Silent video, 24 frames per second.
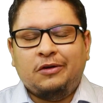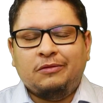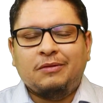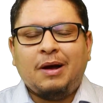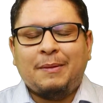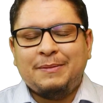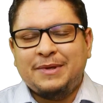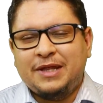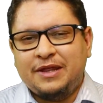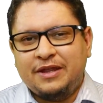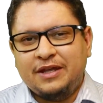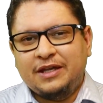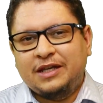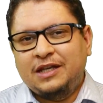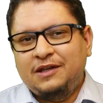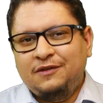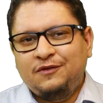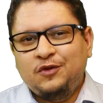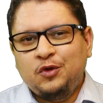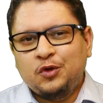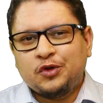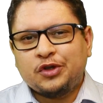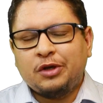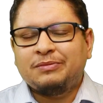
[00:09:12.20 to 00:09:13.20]
they
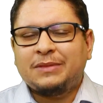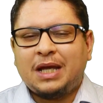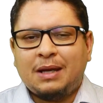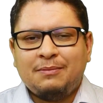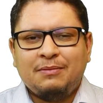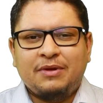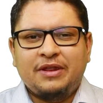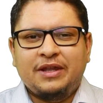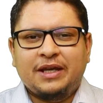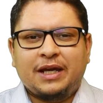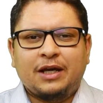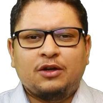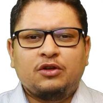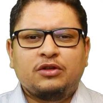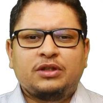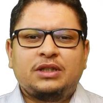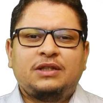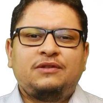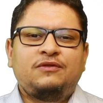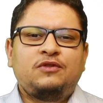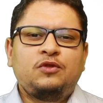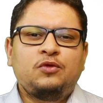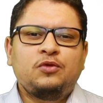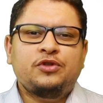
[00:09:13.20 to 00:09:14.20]
give you some time, but they cannot
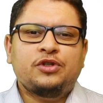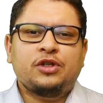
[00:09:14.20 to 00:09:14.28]
give you